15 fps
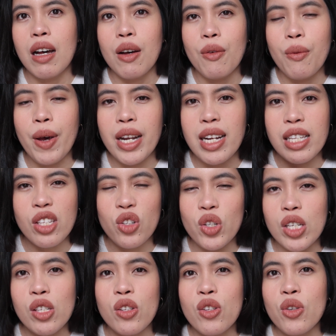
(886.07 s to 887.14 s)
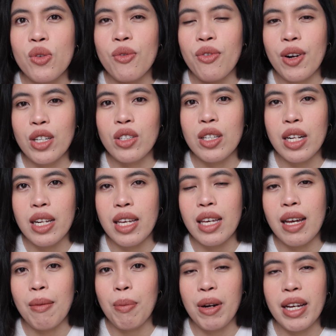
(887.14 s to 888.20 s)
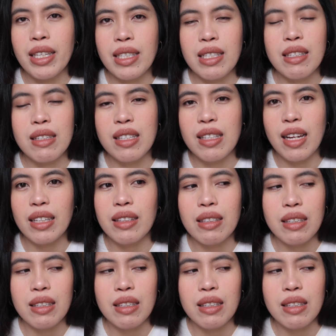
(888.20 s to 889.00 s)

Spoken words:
when it's just new, freshly applied, it's not,